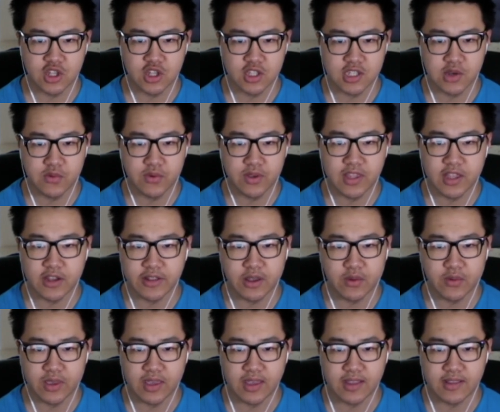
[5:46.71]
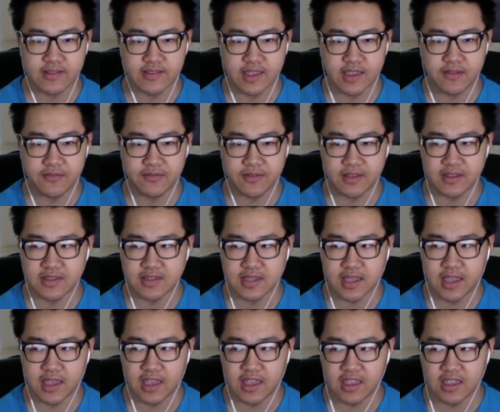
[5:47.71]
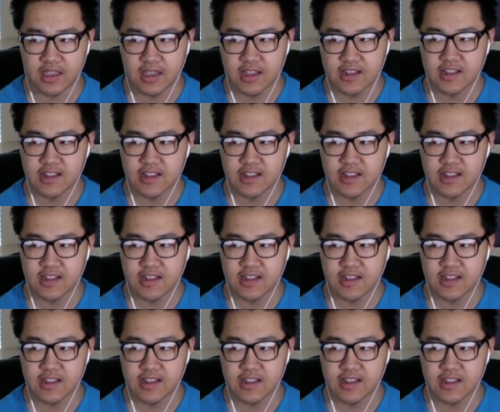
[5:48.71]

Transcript: So we know that we can safely say